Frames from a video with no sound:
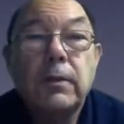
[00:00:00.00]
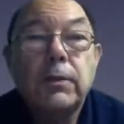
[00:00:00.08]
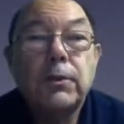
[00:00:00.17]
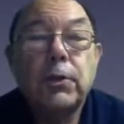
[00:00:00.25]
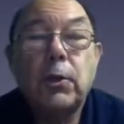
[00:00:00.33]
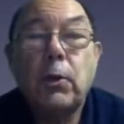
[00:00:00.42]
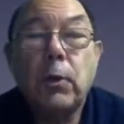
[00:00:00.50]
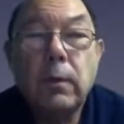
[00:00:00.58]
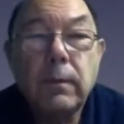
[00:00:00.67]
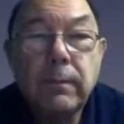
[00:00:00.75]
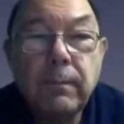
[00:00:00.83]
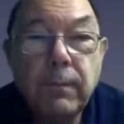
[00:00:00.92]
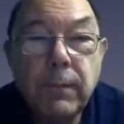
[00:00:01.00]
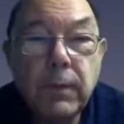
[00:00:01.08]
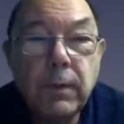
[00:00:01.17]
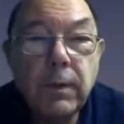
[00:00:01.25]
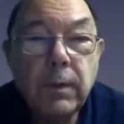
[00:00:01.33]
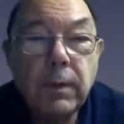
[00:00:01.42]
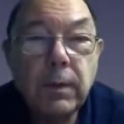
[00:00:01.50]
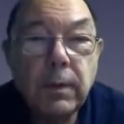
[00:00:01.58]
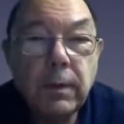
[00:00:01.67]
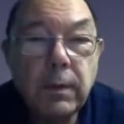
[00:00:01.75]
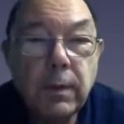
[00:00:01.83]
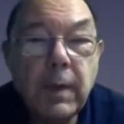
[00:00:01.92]
So
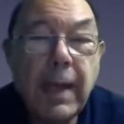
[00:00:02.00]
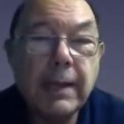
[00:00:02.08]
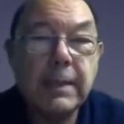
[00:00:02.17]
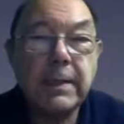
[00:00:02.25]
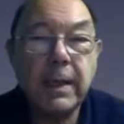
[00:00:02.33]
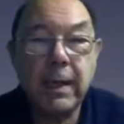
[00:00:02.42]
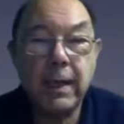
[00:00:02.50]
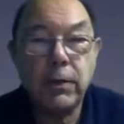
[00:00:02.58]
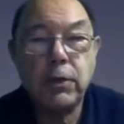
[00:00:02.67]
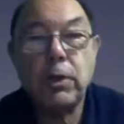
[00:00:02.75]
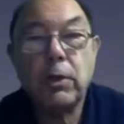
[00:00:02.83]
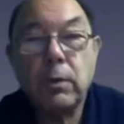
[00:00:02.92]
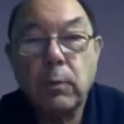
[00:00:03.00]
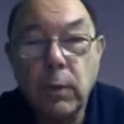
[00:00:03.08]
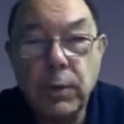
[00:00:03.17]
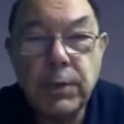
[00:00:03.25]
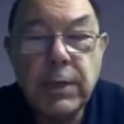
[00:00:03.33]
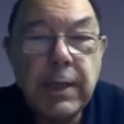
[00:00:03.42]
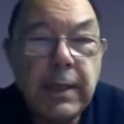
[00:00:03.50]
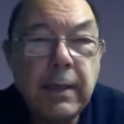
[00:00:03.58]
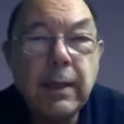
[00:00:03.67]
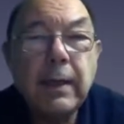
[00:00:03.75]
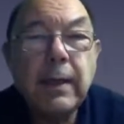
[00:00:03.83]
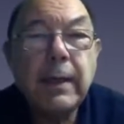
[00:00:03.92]
the next stage was the
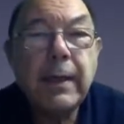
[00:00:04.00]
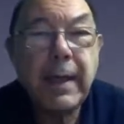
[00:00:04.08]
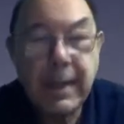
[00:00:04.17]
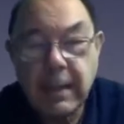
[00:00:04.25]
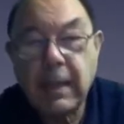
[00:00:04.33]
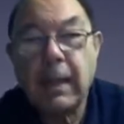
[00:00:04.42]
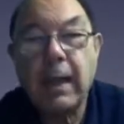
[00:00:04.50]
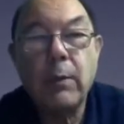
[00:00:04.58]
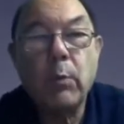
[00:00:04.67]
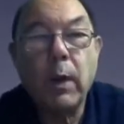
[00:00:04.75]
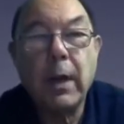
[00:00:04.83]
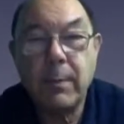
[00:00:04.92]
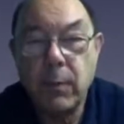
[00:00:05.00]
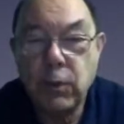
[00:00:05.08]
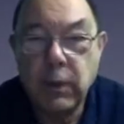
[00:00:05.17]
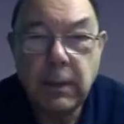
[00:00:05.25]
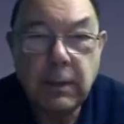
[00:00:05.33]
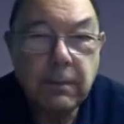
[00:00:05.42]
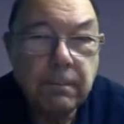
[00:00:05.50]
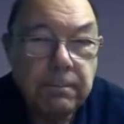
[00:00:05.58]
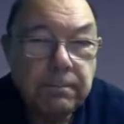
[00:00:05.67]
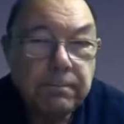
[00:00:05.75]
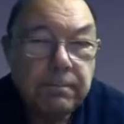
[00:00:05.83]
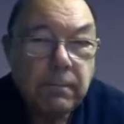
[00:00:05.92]
incline wire machine.
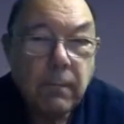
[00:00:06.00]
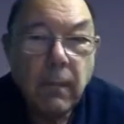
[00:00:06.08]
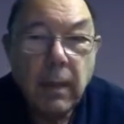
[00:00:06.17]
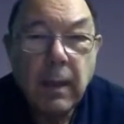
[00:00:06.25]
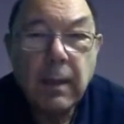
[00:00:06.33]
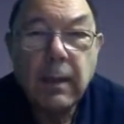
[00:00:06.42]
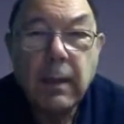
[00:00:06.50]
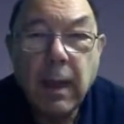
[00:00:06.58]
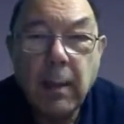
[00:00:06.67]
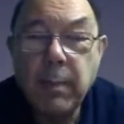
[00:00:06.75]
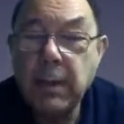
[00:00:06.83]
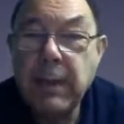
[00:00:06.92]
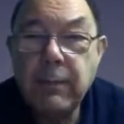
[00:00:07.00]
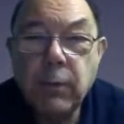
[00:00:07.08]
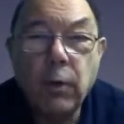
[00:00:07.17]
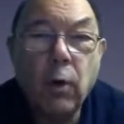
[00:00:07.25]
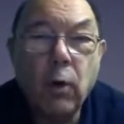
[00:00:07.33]
I believe there are